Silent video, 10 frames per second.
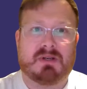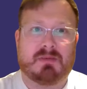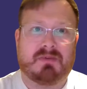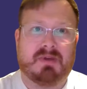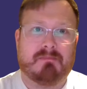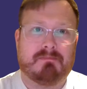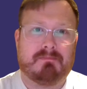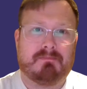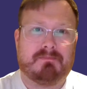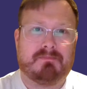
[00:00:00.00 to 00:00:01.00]
WFM.
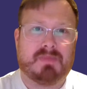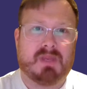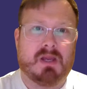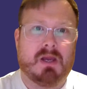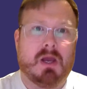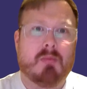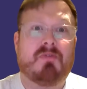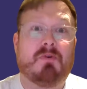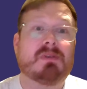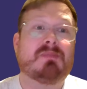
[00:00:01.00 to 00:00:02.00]

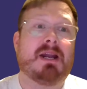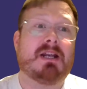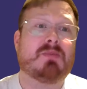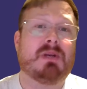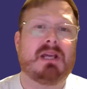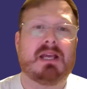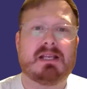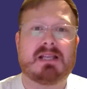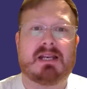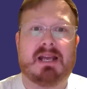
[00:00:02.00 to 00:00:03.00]
Performance management
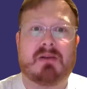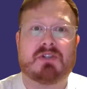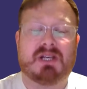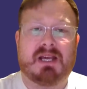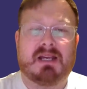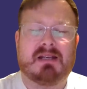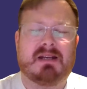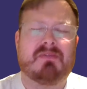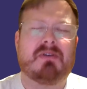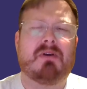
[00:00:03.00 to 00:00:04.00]
is now GA. Now
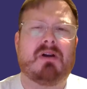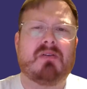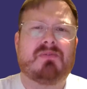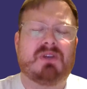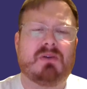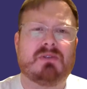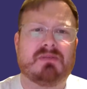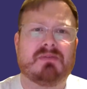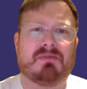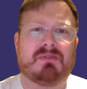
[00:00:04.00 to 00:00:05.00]
there are a few
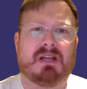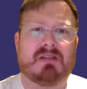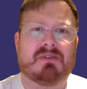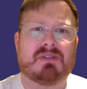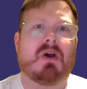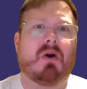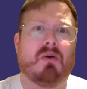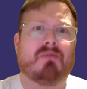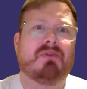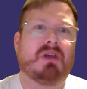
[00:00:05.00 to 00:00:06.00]
different flavors
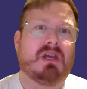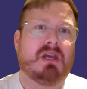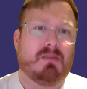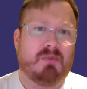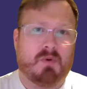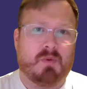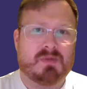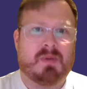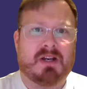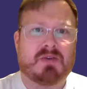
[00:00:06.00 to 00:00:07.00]
of performance
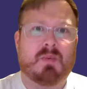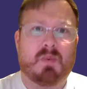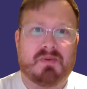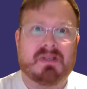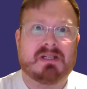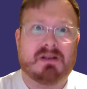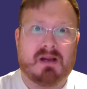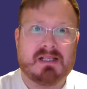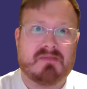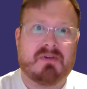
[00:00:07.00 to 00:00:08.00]
management within
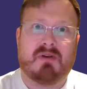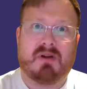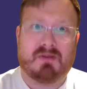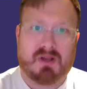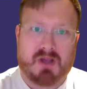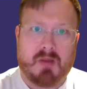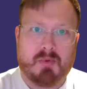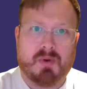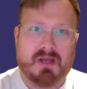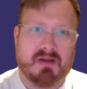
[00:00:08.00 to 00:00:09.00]
Nice. There are a
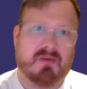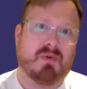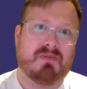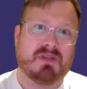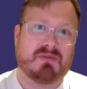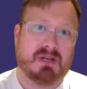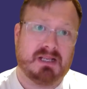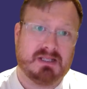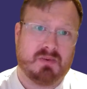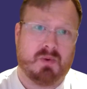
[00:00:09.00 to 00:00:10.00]
couple here with this
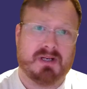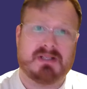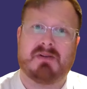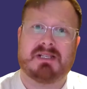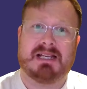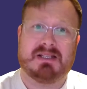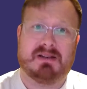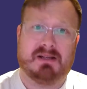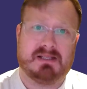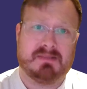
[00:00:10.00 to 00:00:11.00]
release. One is known as
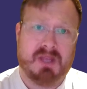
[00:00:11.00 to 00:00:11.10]
Insights,